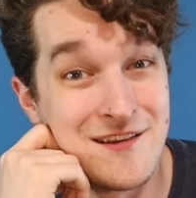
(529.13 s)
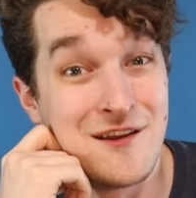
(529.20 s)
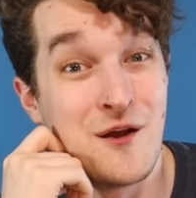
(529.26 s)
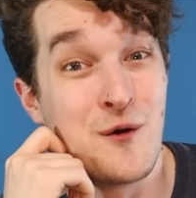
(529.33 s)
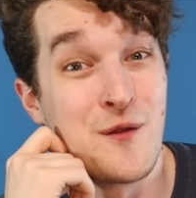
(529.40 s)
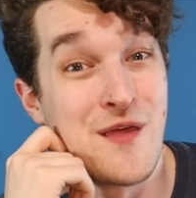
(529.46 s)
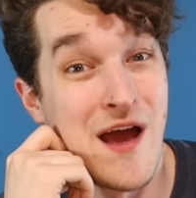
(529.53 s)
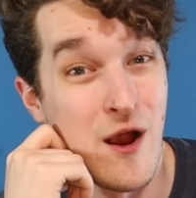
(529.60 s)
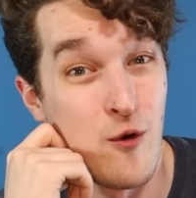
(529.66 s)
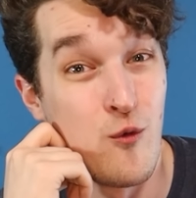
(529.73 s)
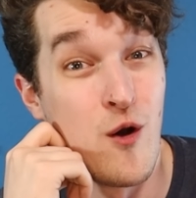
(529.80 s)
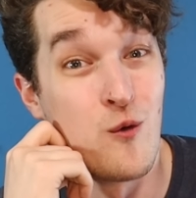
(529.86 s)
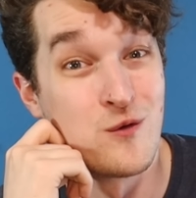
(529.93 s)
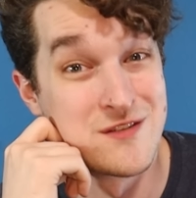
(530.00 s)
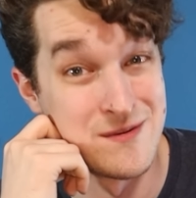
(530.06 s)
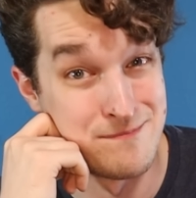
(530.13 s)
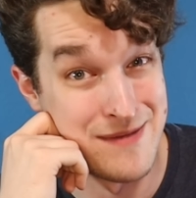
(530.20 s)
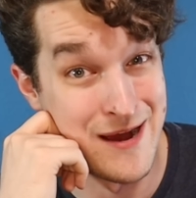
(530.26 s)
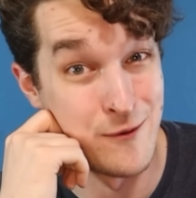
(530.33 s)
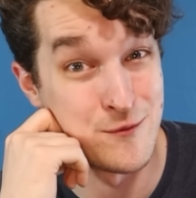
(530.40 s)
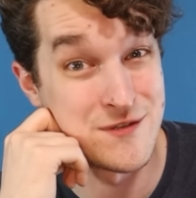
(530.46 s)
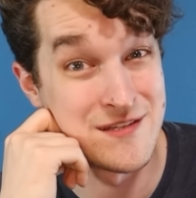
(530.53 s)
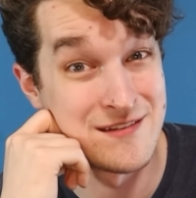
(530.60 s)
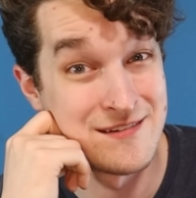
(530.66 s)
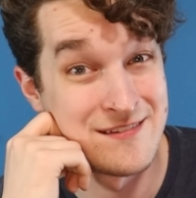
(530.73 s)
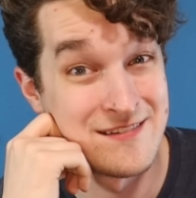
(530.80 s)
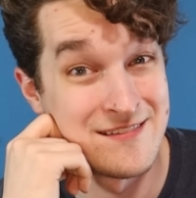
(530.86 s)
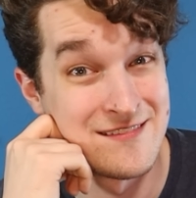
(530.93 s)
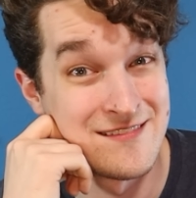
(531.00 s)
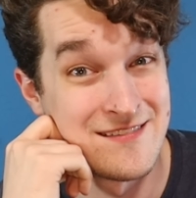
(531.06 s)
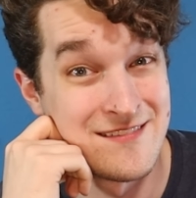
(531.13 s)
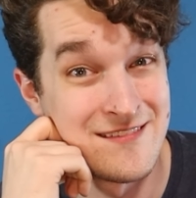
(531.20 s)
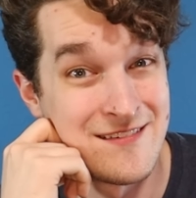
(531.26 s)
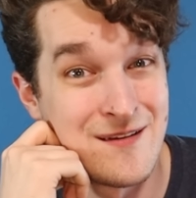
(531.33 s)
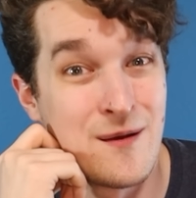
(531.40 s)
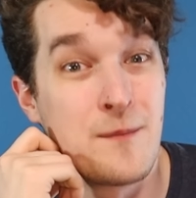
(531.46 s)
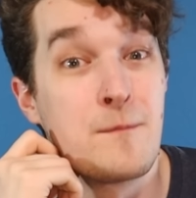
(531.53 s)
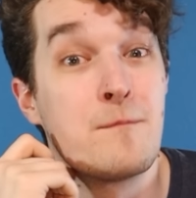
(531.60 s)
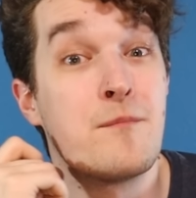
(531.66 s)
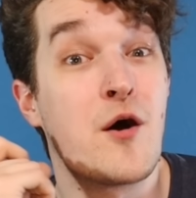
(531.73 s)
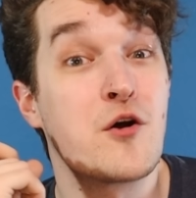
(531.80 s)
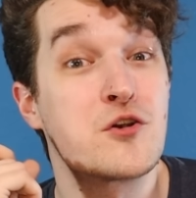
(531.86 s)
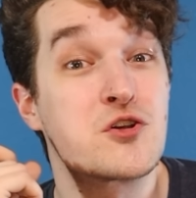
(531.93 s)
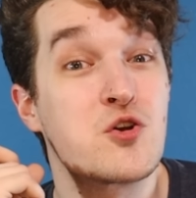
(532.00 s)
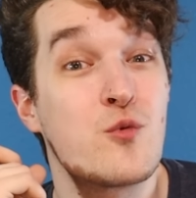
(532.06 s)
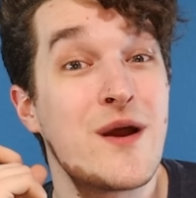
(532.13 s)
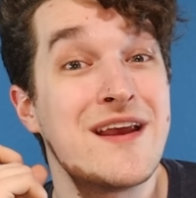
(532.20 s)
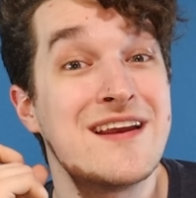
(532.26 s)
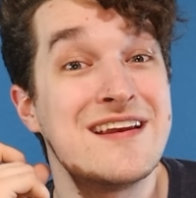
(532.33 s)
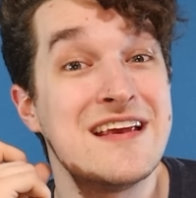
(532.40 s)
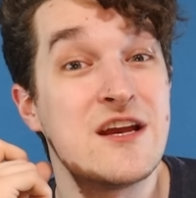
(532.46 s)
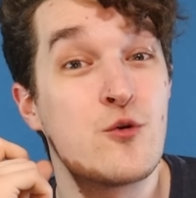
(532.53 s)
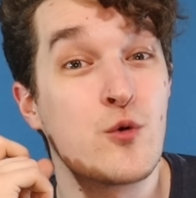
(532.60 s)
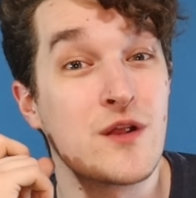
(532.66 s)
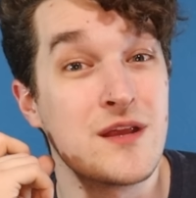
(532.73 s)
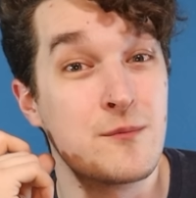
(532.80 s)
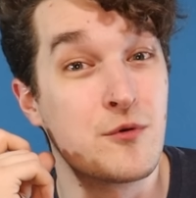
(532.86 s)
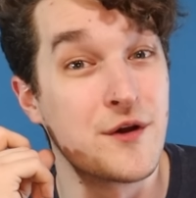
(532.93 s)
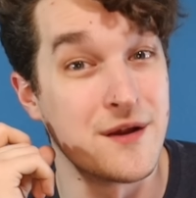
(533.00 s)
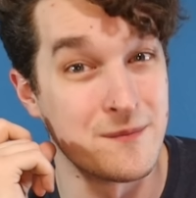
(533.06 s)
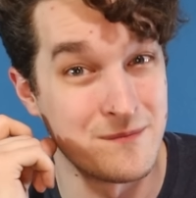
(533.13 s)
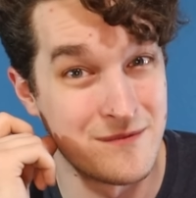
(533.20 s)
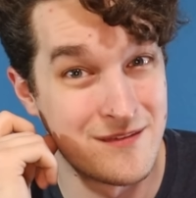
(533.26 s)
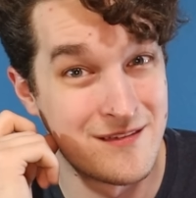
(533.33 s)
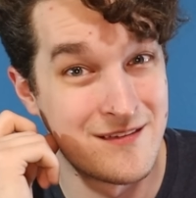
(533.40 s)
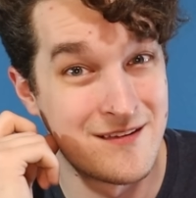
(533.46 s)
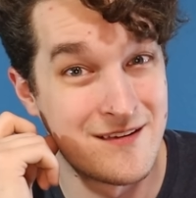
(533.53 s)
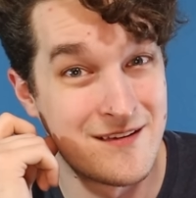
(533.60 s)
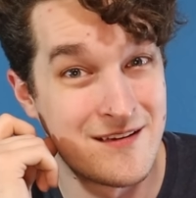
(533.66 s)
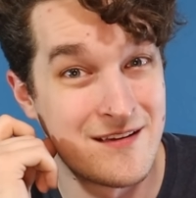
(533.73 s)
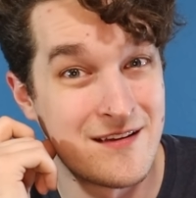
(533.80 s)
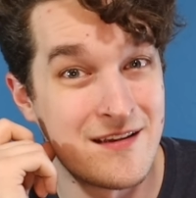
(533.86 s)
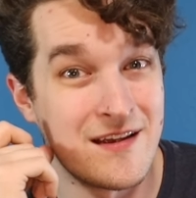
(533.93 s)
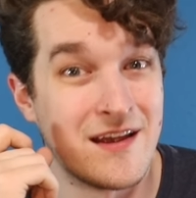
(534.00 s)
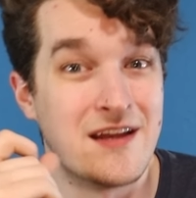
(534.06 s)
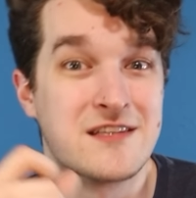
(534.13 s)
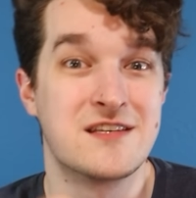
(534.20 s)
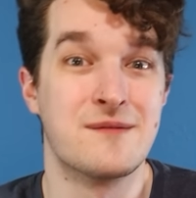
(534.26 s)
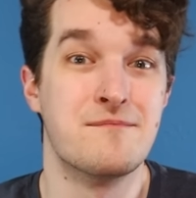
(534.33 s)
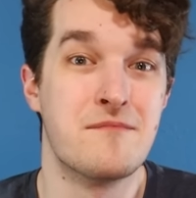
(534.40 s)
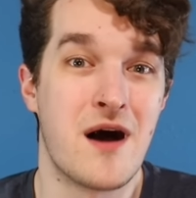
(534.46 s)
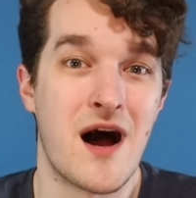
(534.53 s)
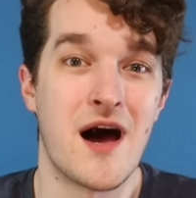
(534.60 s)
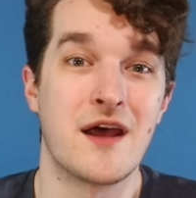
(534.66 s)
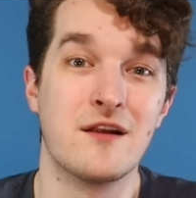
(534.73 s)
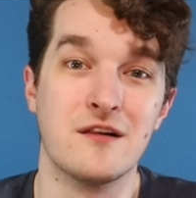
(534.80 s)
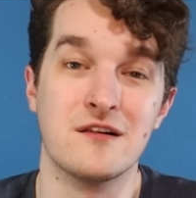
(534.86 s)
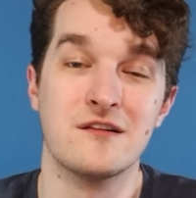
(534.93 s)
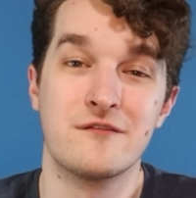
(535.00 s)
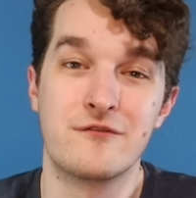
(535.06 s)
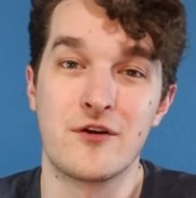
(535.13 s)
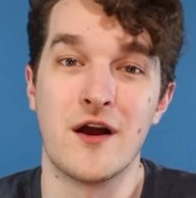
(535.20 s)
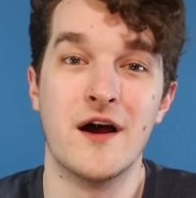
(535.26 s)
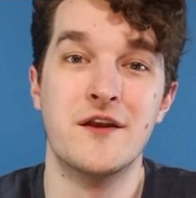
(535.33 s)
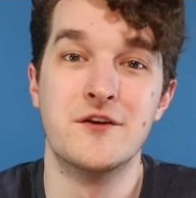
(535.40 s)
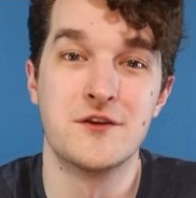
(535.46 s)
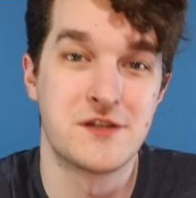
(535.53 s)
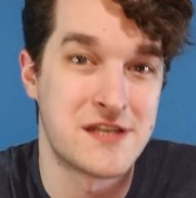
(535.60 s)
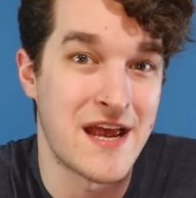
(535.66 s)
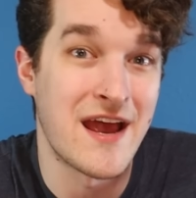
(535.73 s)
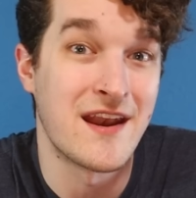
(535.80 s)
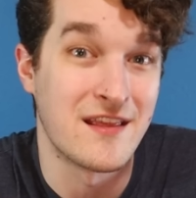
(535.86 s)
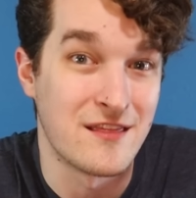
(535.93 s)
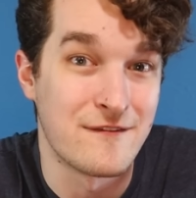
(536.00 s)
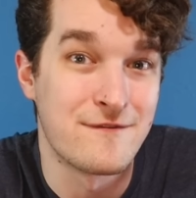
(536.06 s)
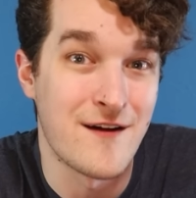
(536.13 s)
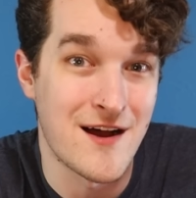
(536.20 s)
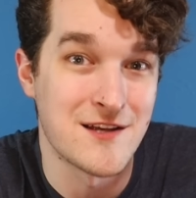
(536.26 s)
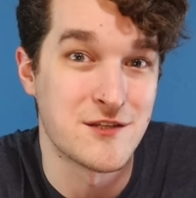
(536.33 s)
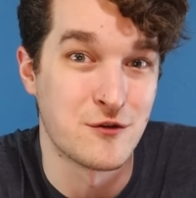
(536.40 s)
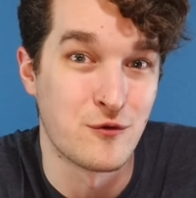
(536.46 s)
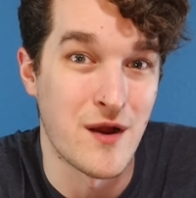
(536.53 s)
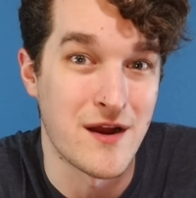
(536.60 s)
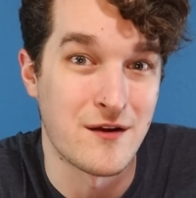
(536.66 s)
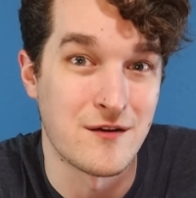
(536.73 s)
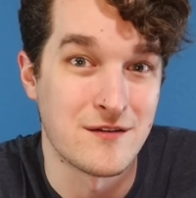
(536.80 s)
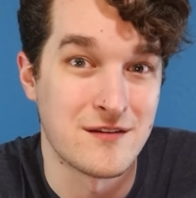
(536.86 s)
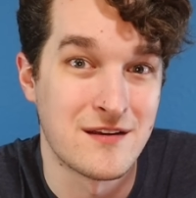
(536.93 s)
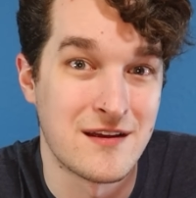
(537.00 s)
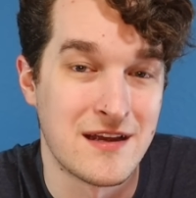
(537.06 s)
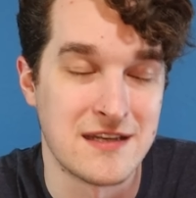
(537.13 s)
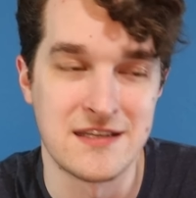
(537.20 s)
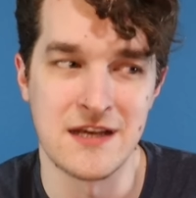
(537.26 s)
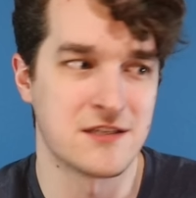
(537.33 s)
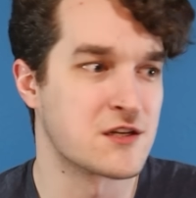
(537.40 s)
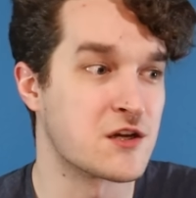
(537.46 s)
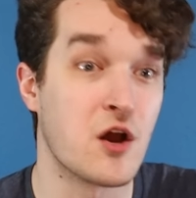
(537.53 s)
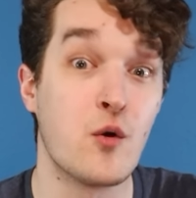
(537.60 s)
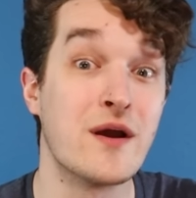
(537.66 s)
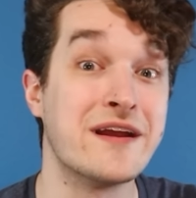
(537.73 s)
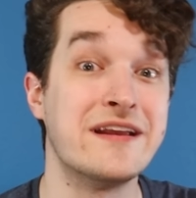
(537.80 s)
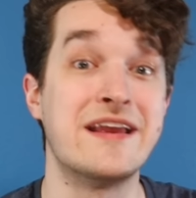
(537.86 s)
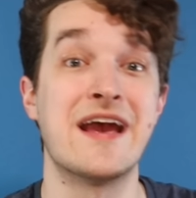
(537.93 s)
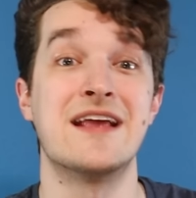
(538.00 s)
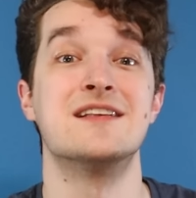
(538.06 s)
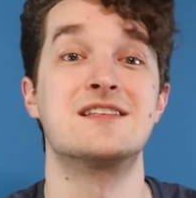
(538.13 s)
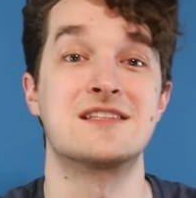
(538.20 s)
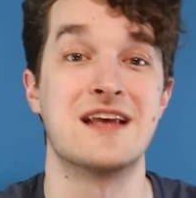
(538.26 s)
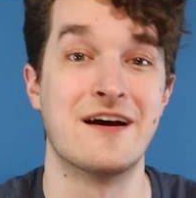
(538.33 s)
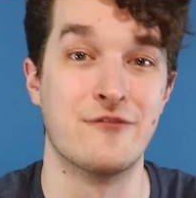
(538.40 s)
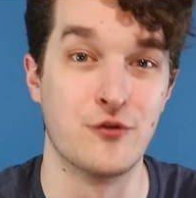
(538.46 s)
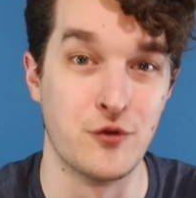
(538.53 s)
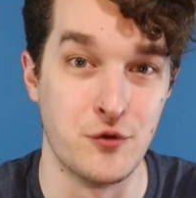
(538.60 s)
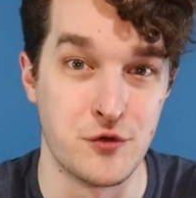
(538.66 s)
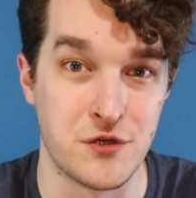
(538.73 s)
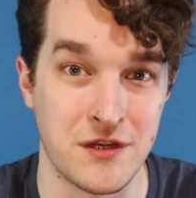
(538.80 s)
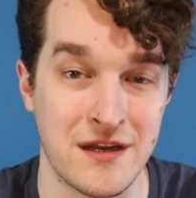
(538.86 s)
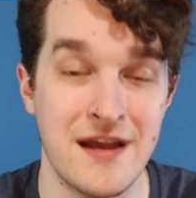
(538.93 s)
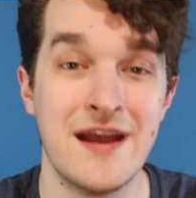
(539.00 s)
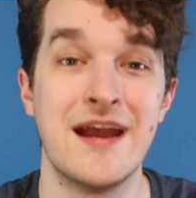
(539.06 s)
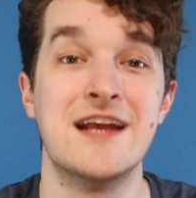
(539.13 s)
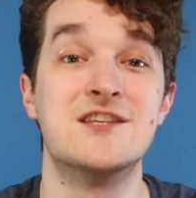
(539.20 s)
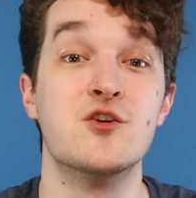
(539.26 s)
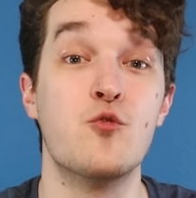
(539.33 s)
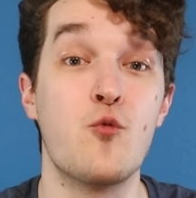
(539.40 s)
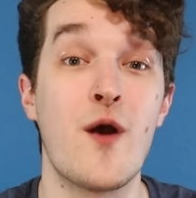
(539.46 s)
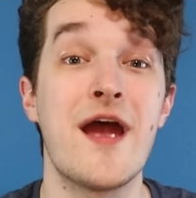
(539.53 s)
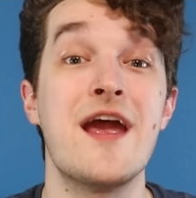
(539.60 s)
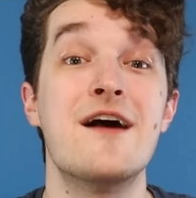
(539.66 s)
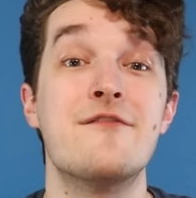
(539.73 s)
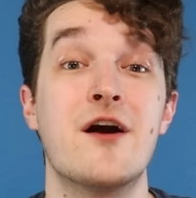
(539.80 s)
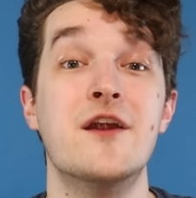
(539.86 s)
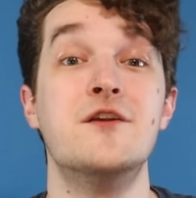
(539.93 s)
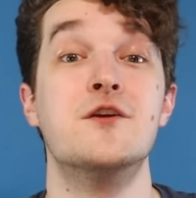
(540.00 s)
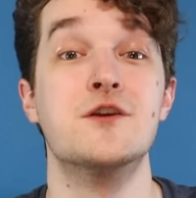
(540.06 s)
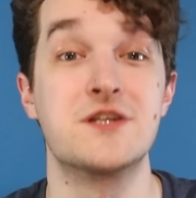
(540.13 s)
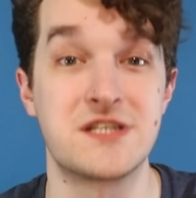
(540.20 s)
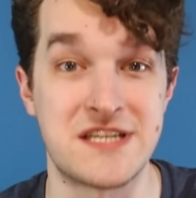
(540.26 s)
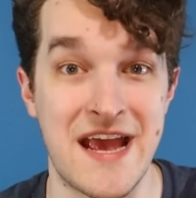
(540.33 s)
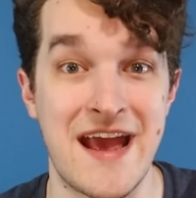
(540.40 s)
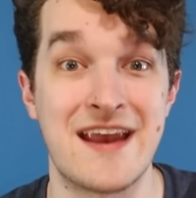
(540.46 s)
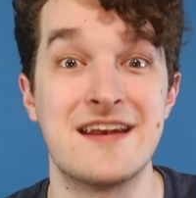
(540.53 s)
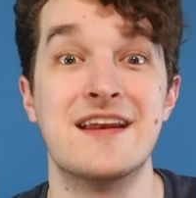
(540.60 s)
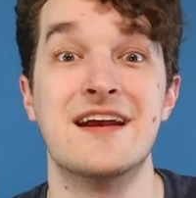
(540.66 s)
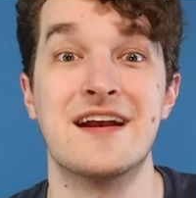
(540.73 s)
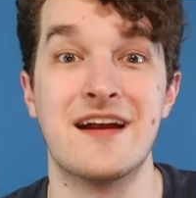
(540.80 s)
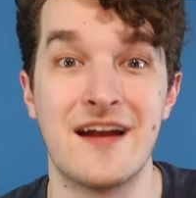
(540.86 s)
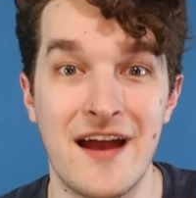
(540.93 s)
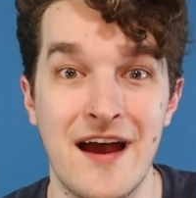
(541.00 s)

Do you know what that quote was about? Punctuated equilibrium. It's a model for understanding the fossil record. It doesn't go against evolution. It's a way of understanding